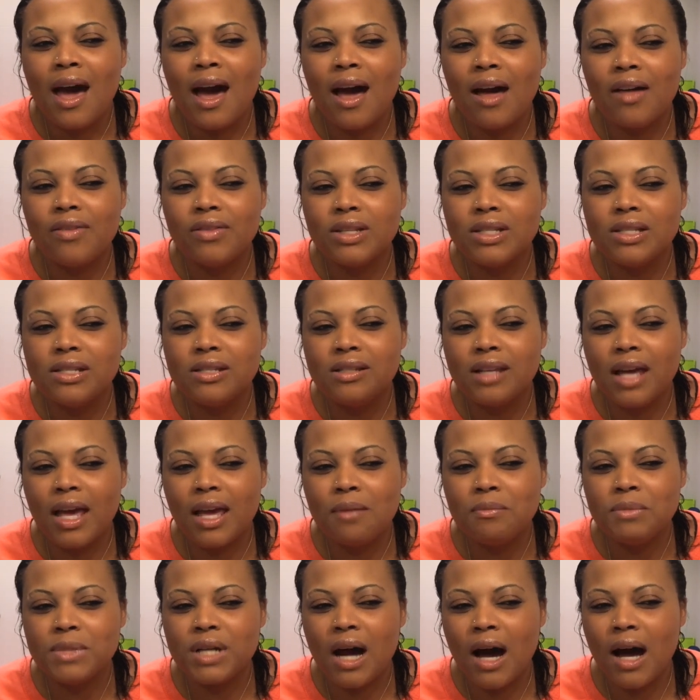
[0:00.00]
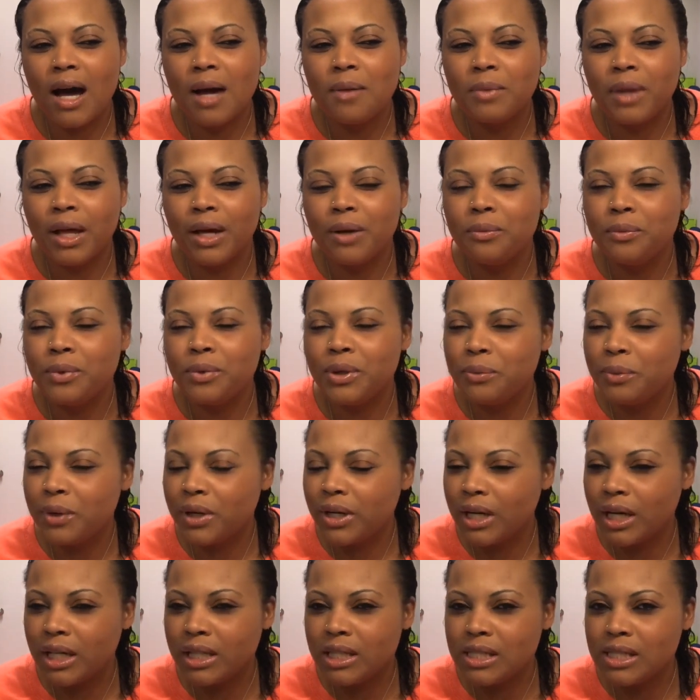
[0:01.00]
at the same time, like, we
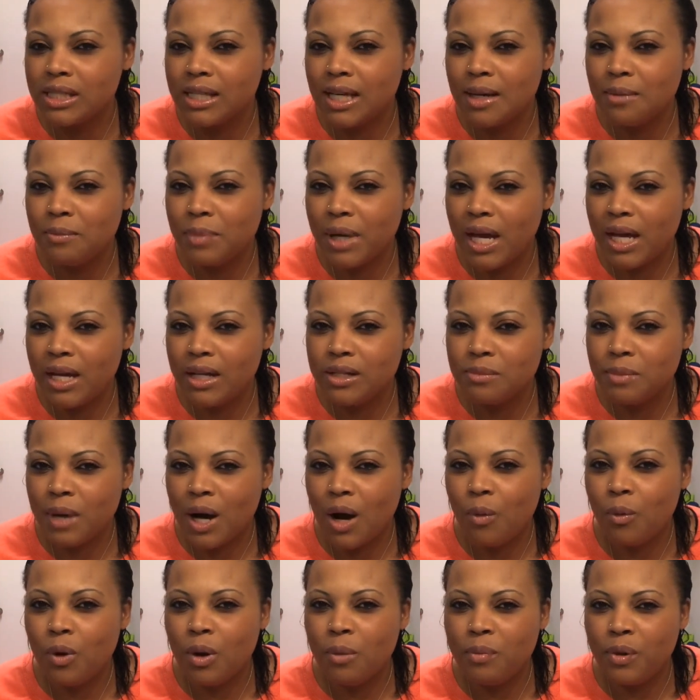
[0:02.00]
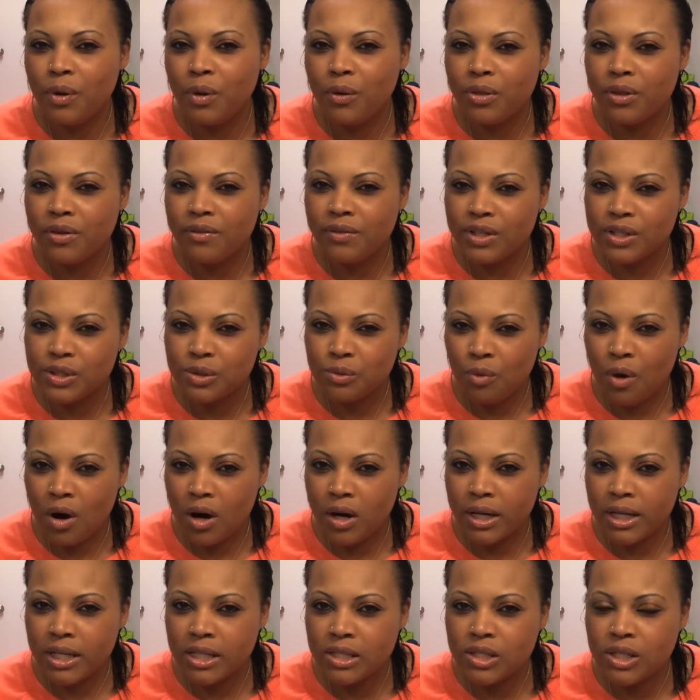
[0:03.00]
weren't on the same page about what both of us
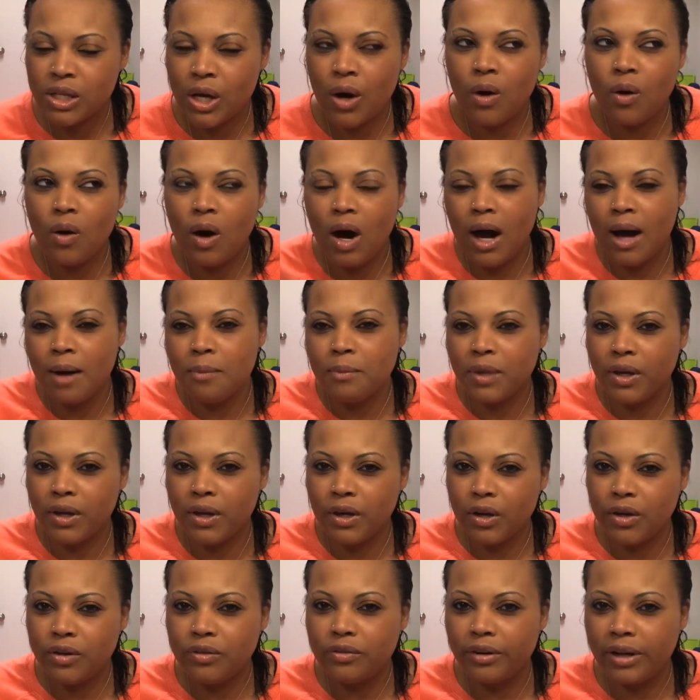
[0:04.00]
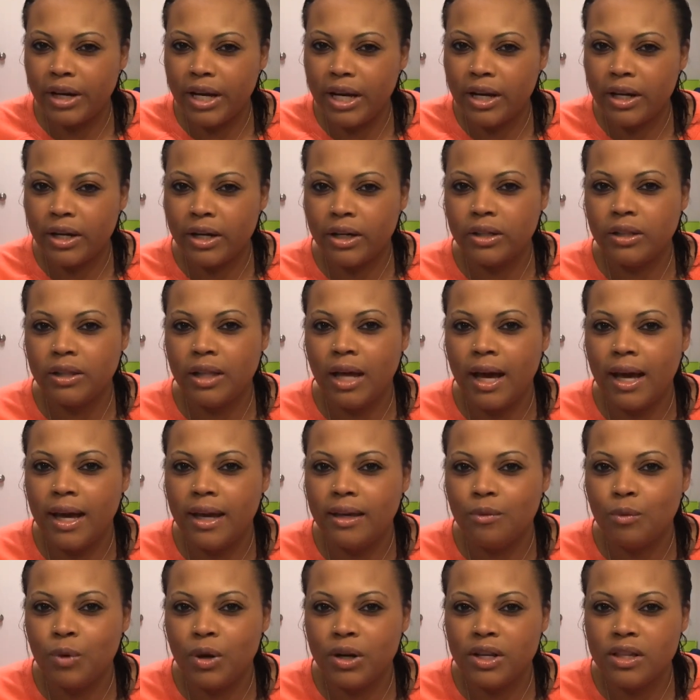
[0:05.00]
wanted. So I'm like over here
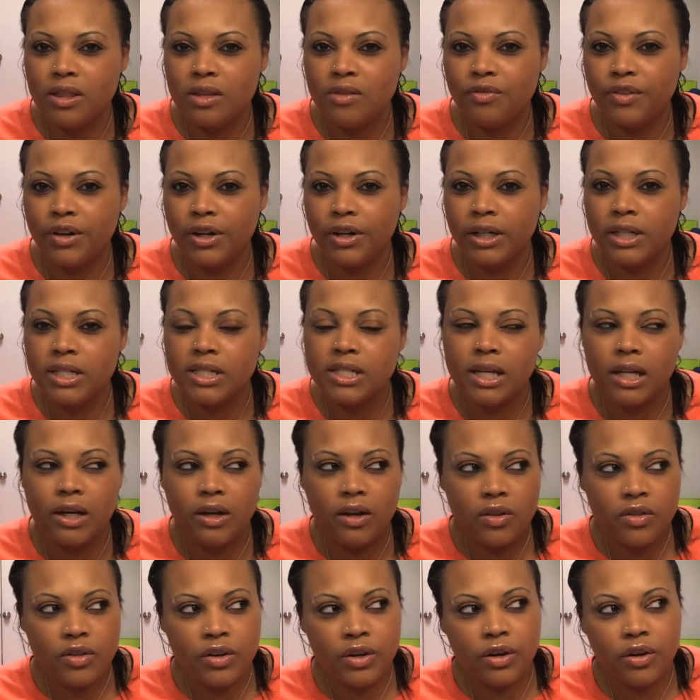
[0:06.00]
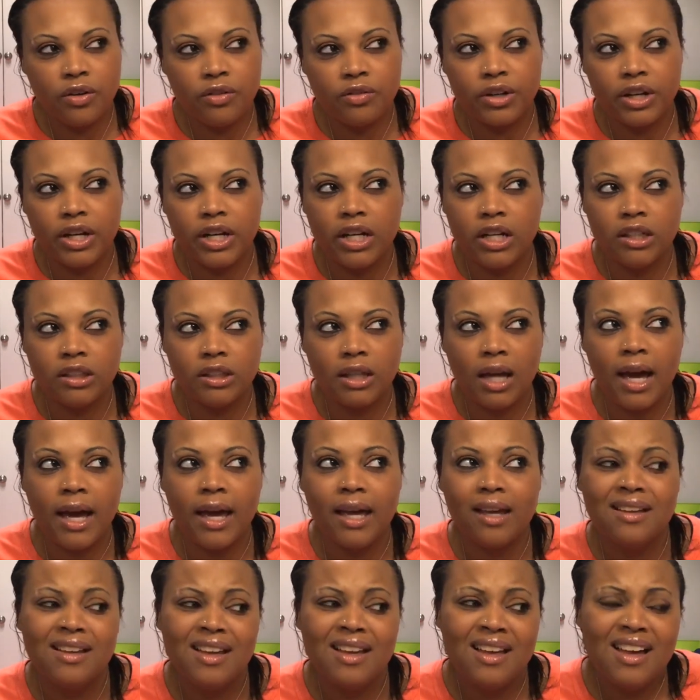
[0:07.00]
like wanting the fairy tale, and they're over here
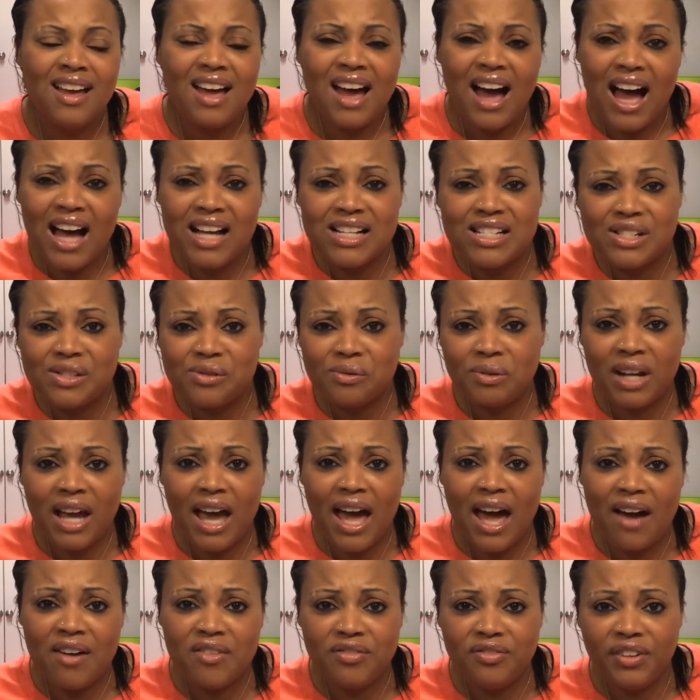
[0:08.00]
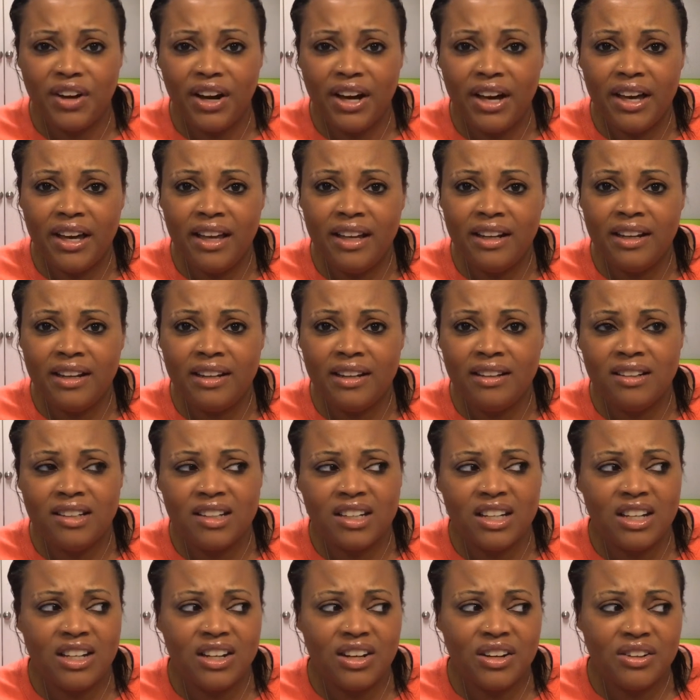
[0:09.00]
like, I just want to have fun
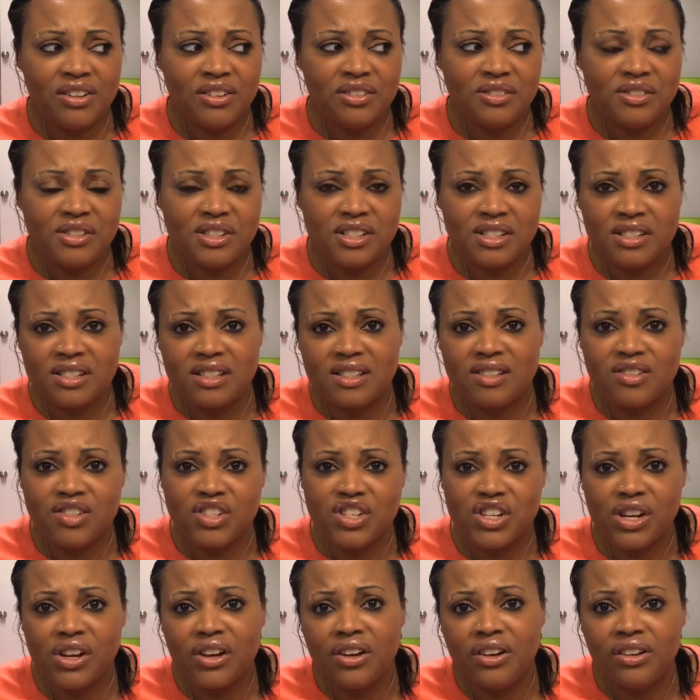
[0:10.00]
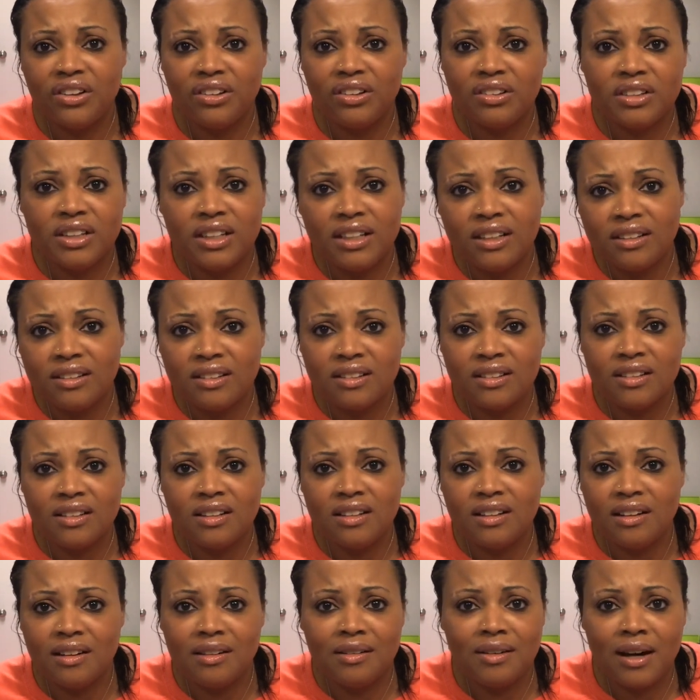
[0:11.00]
and, you know, just chill, and,
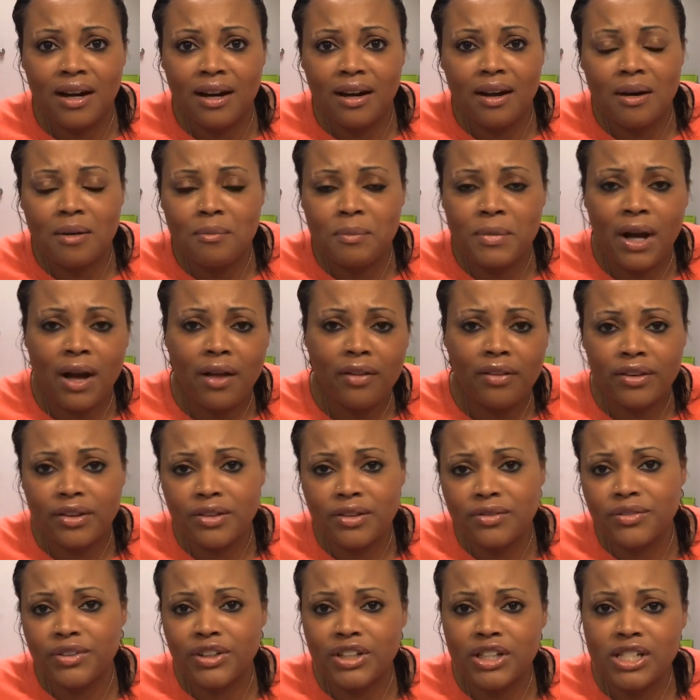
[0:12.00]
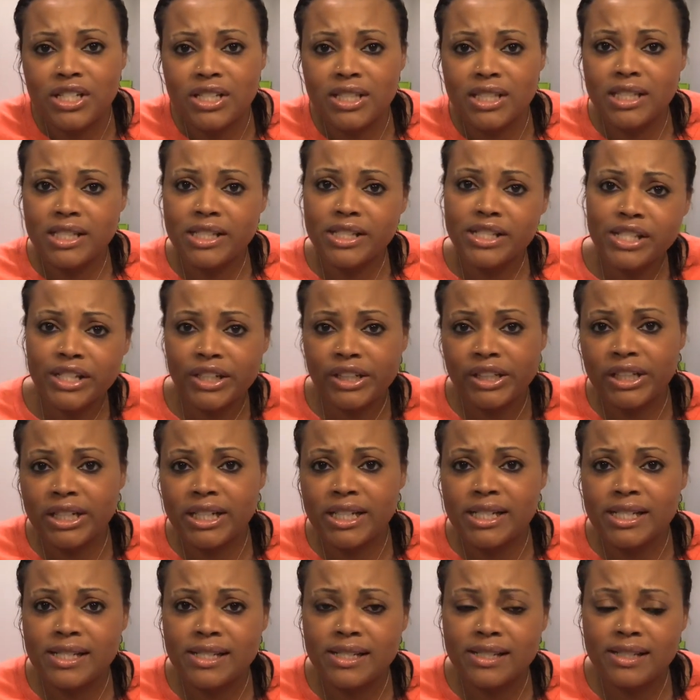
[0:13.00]
you know, I'm not looking for anything
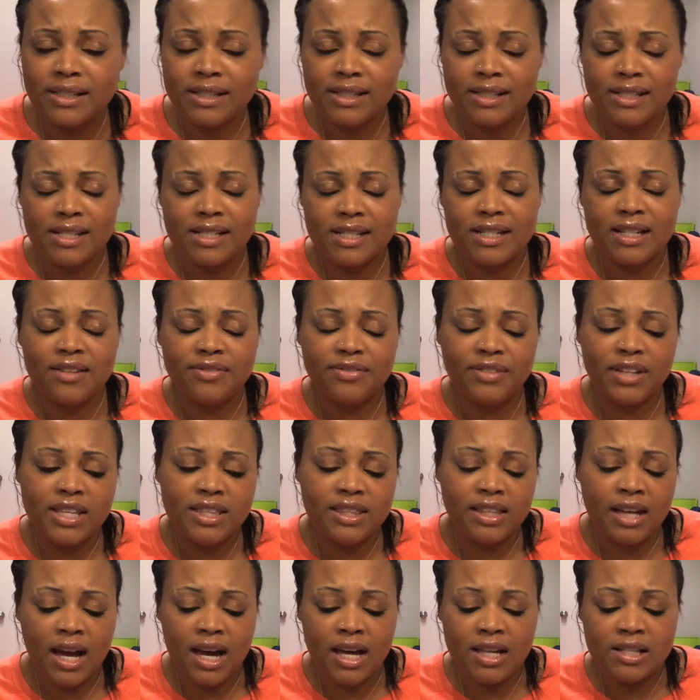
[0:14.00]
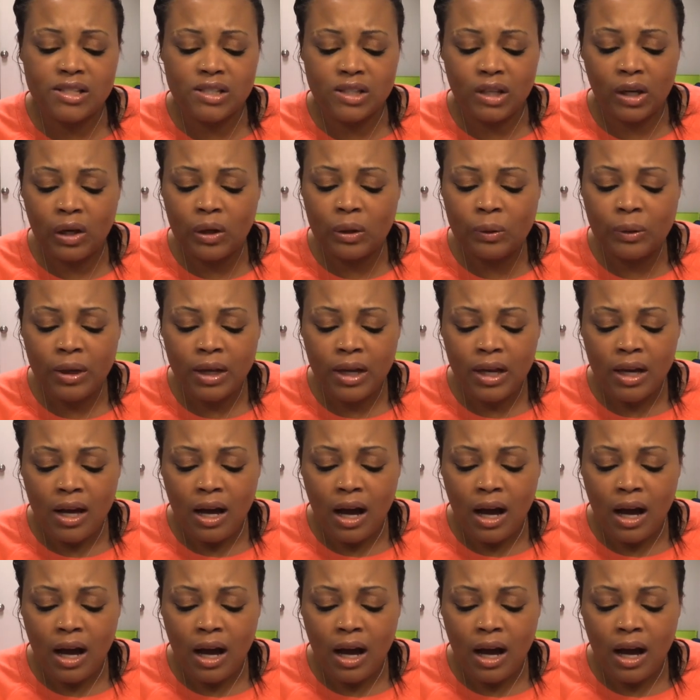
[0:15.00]
serious and stuff like that. So